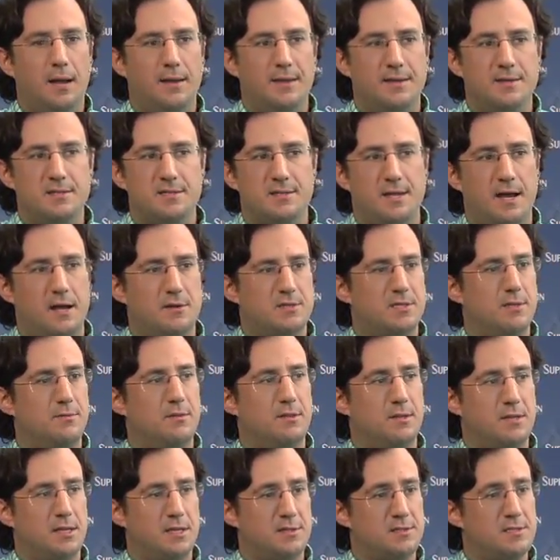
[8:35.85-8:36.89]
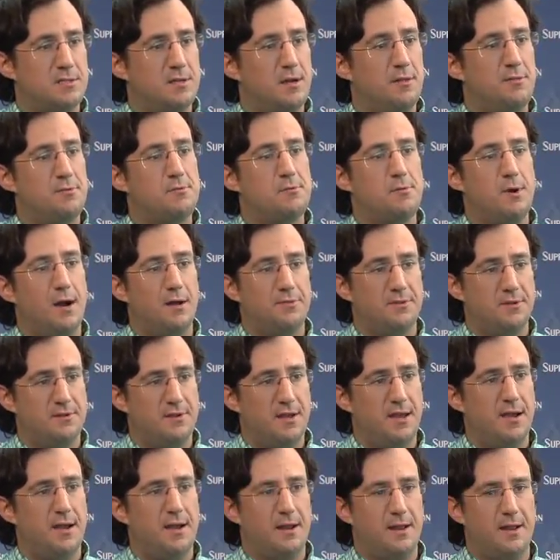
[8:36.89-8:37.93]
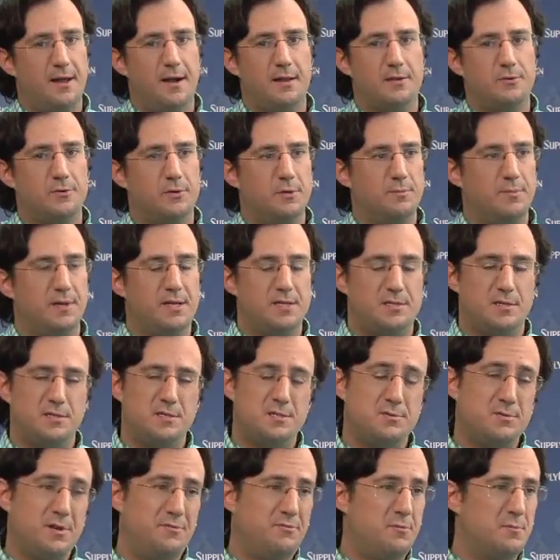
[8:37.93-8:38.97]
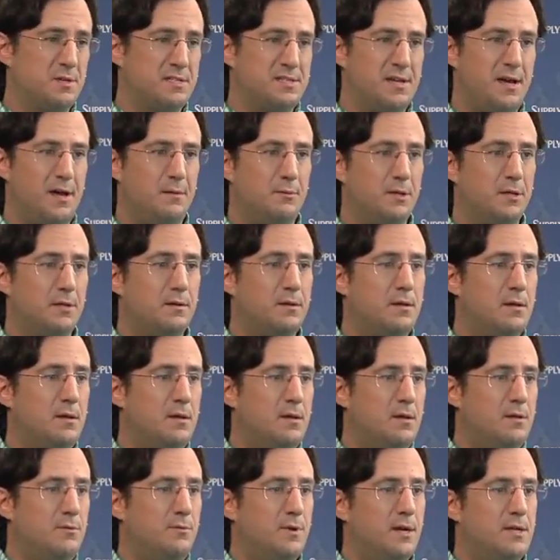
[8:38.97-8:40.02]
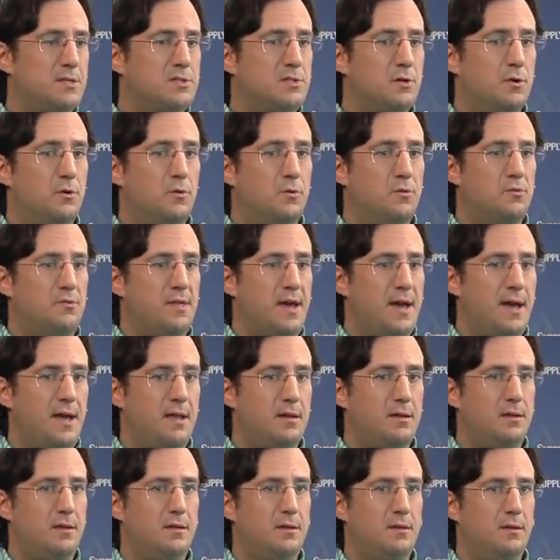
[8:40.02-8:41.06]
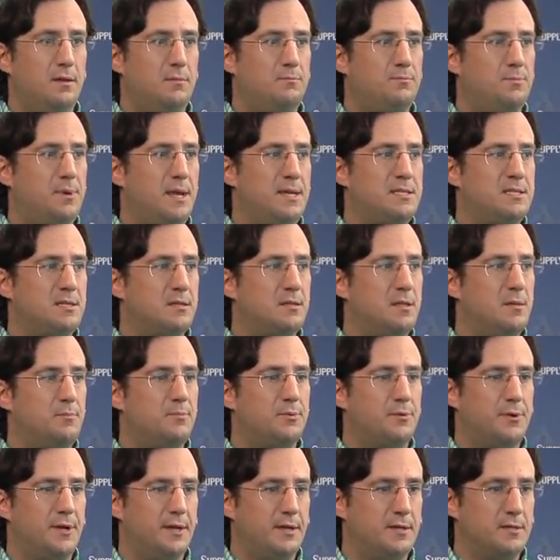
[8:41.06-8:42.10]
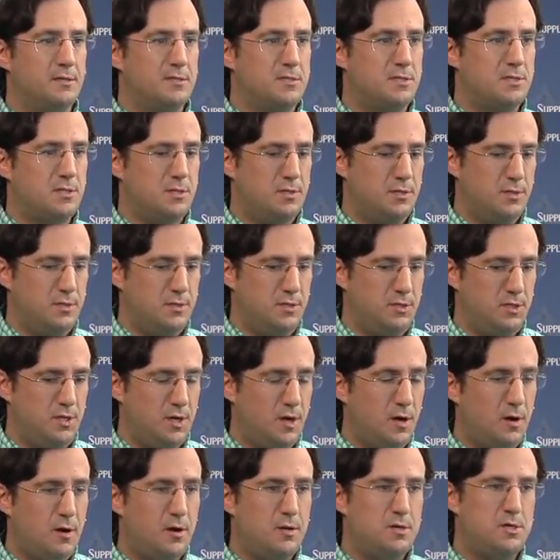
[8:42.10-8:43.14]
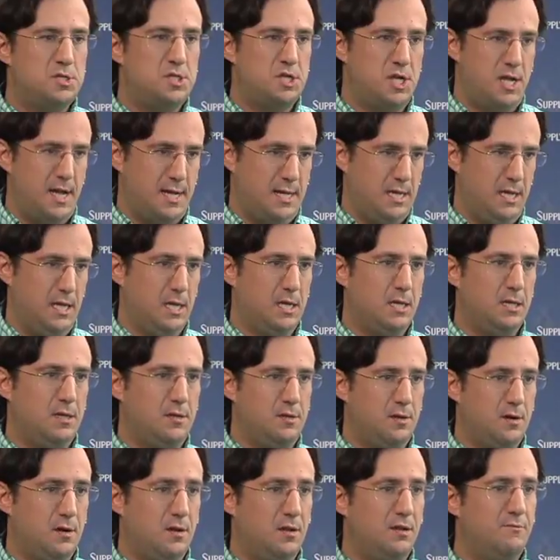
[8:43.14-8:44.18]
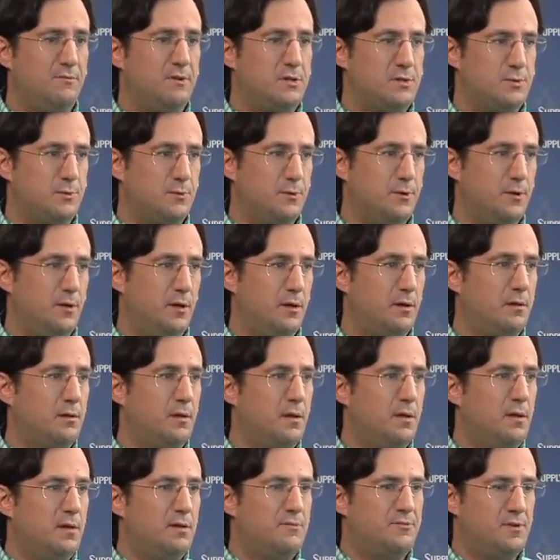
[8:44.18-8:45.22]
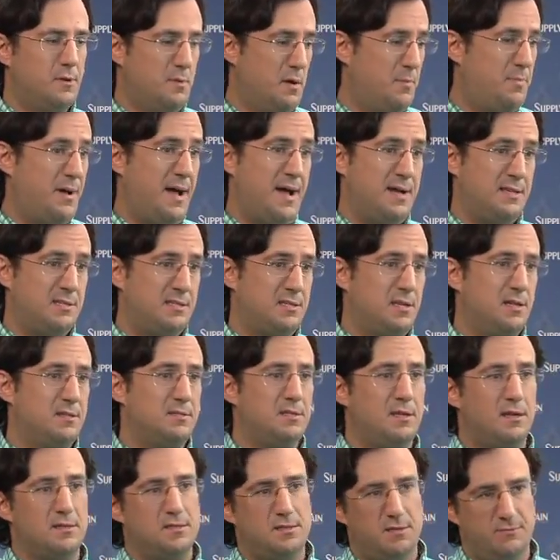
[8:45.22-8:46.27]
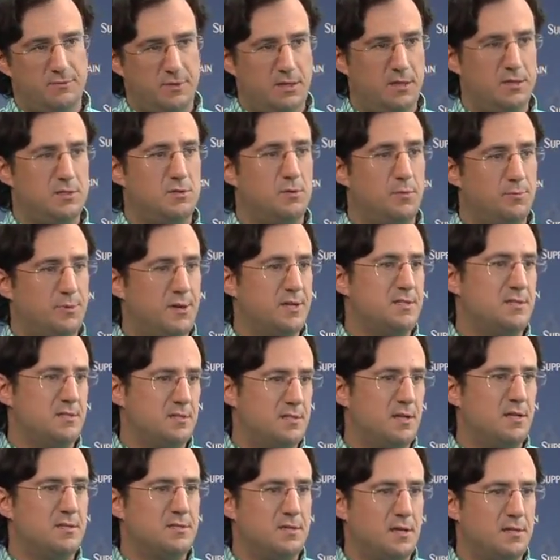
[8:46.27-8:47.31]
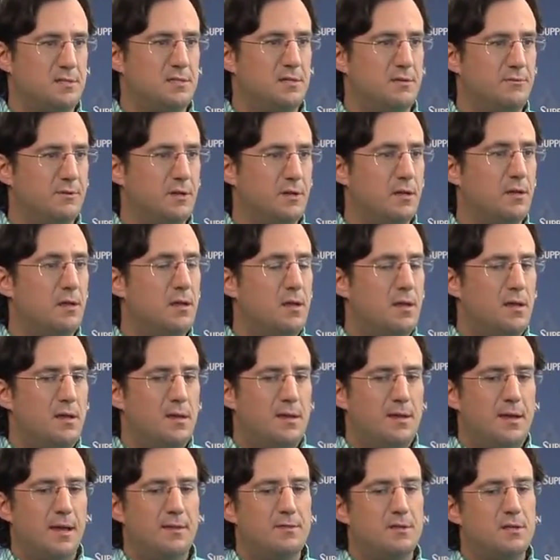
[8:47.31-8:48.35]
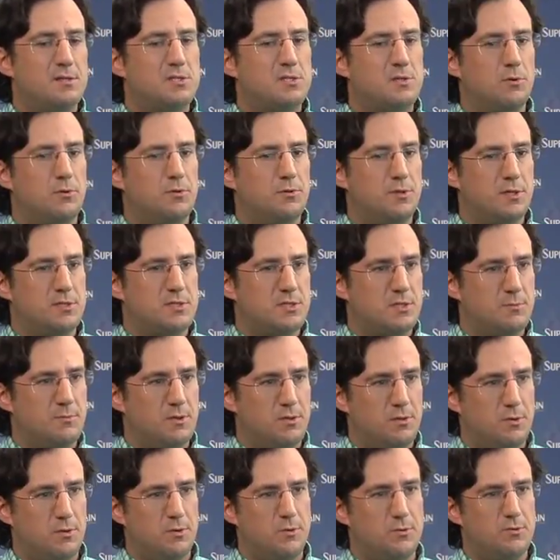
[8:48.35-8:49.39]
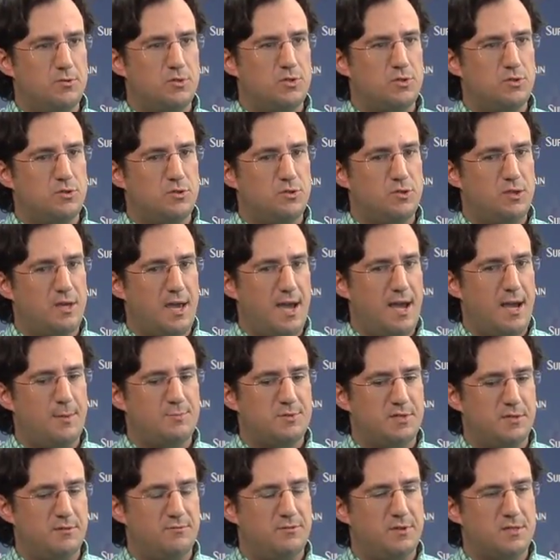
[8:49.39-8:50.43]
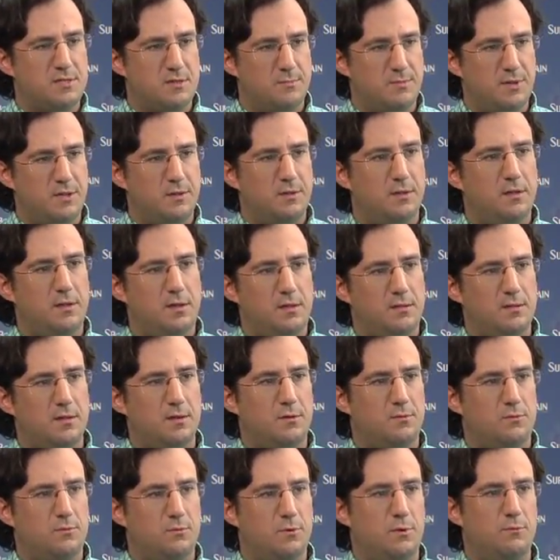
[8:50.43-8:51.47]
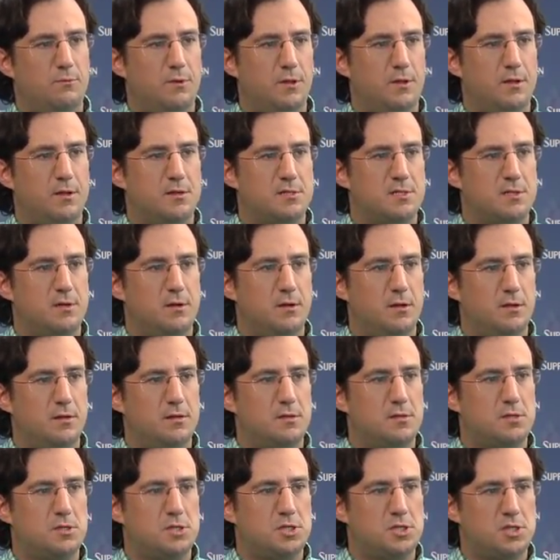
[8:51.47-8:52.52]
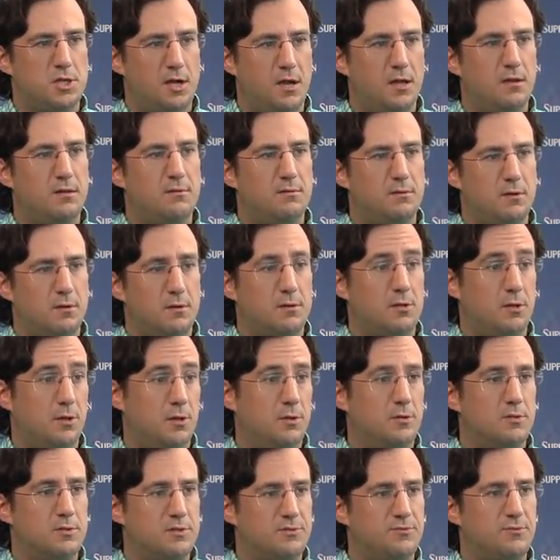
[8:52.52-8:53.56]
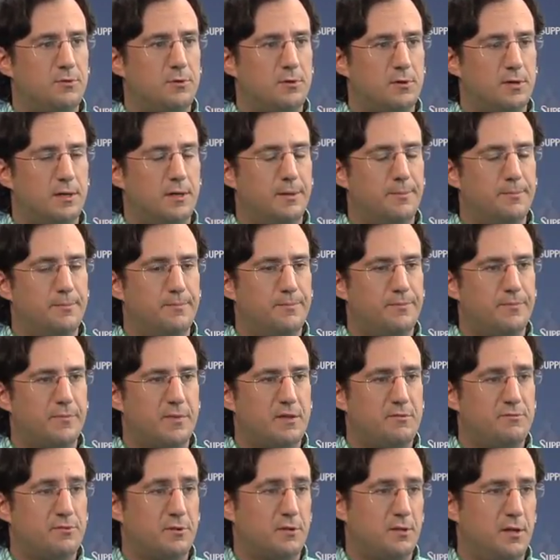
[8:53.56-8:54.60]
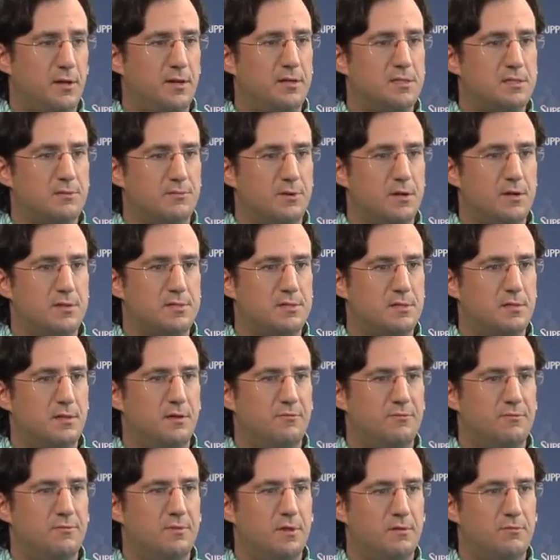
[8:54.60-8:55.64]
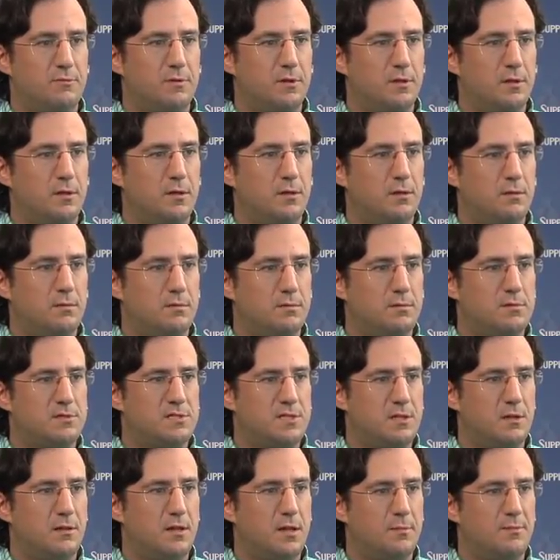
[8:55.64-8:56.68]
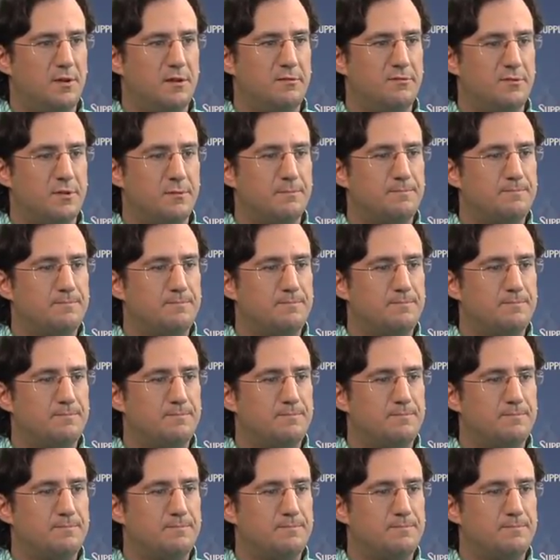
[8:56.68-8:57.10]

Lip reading: is now something that gets done throughout the day on an ongoing basis, straight from a tablet, right? So it basically brings yard checking and yard inventorying from a past tense activity to a present tense activity. And it's some of those gaps in visibility that we really are starting to shut or close for clients of ours, and they've really seen a lot of benefit.